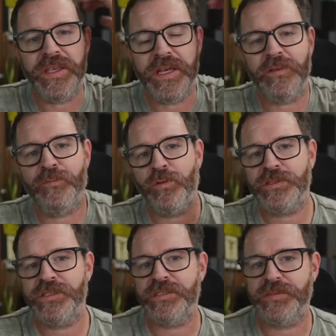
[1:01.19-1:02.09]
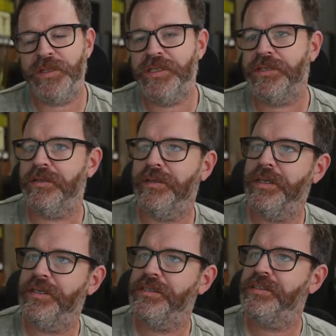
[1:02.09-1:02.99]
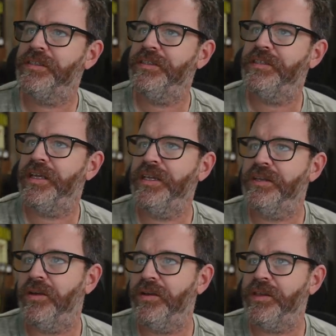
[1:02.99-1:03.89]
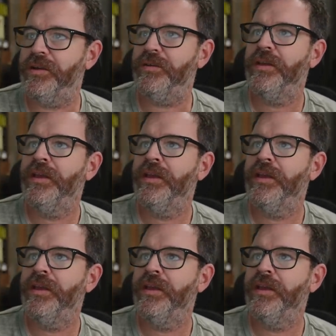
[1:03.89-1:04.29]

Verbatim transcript: The unfortunate speaker is the Dayton Audio